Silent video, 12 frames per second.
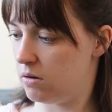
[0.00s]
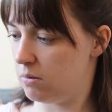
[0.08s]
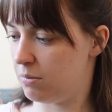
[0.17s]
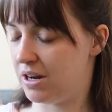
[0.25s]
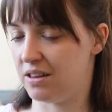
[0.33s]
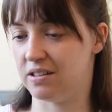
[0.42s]

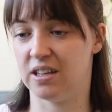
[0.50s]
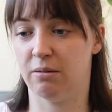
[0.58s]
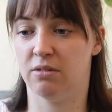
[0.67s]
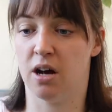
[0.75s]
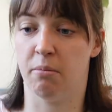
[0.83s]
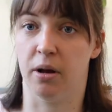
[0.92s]
But at the same
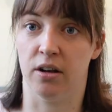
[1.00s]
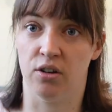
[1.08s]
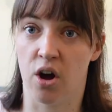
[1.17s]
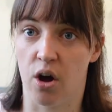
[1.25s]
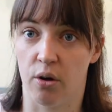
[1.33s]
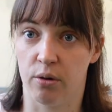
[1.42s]
time, I
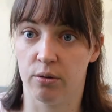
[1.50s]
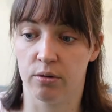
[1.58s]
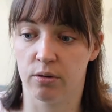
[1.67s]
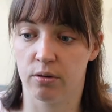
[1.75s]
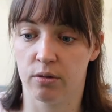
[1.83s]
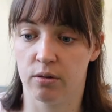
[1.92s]
know
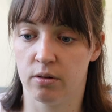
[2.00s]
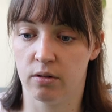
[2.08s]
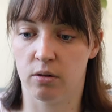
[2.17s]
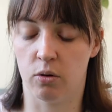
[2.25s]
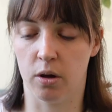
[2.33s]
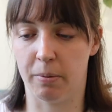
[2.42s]

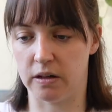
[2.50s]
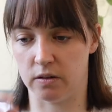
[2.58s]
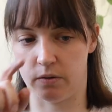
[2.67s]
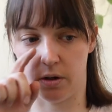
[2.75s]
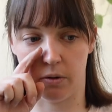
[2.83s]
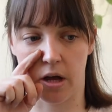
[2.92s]
Hoya Bell
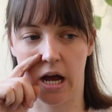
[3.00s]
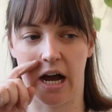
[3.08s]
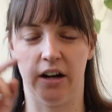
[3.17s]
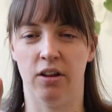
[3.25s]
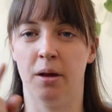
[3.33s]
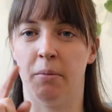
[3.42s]
is I
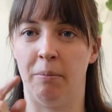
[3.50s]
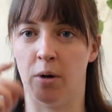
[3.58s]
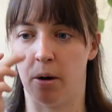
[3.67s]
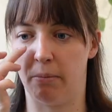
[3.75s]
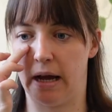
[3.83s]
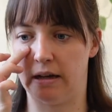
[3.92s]
know that my
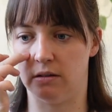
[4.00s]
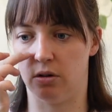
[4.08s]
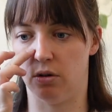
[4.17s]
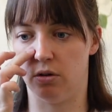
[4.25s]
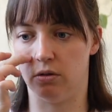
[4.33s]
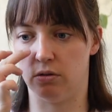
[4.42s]
mom has
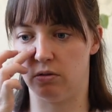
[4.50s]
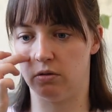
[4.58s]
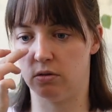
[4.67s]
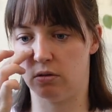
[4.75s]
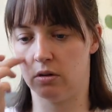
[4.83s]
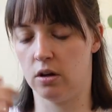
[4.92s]

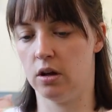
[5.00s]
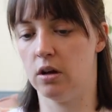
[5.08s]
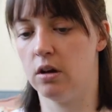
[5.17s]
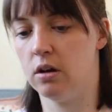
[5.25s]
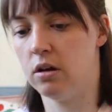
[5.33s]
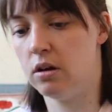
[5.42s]
hers
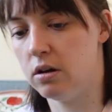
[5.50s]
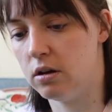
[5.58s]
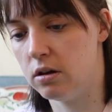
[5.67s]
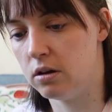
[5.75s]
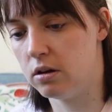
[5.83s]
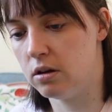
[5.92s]

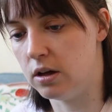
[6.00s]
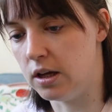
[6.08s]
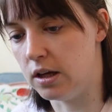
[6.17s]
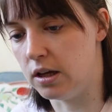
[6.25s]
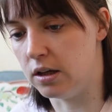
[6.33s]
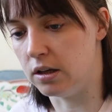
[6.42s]

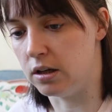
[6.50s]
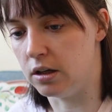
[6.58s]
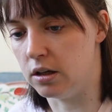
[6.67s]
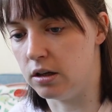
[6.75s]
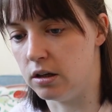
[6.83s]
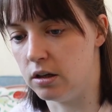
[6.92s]

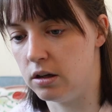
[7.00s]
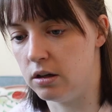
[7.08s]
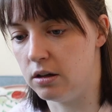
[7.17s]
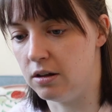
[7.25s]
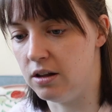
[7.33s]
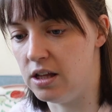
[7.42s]
in
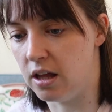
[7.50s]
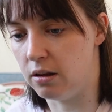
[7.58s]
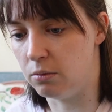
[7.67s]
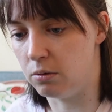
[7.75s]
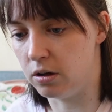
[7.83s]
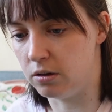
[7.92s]
the
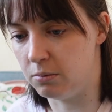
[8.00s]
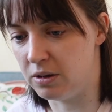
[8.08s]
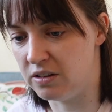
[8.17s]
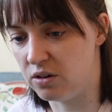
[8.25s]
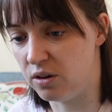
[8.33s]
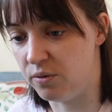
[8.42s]
other one.
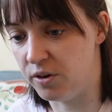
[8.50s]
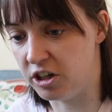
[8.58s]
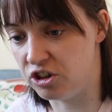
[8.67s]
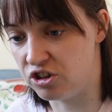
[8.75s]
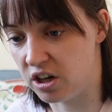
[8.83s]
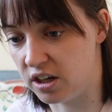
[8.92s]
It's got very
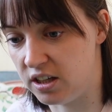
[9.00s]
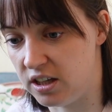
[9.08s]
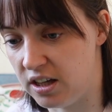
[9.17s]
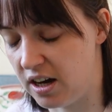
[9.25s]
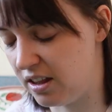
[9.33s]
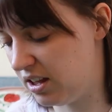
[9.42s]

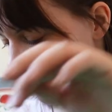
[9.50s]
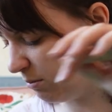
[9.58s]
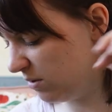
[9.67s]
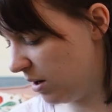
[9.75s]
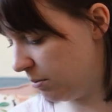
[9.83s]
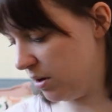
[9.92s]
chunky. I think
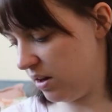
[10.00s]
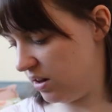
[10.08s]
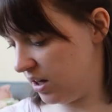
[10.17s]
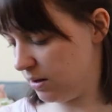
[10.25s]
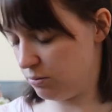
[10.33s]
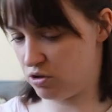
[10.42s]

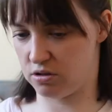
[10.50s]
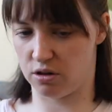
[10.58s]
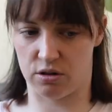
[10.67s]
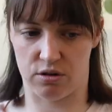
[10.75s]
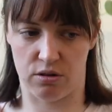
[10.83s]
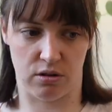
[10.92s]
I'm just
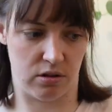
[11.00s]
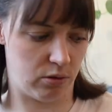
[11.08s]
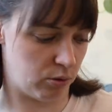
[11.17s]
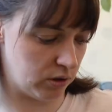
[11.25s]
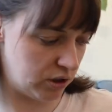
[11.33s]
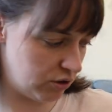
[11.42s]
going to do the
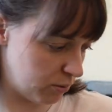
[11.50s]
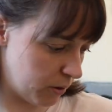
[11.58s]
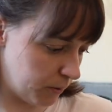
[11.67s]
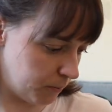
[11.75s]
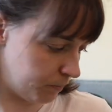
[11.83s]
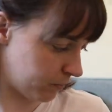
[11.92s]
Soil Ninja
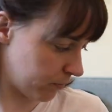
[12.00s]
one.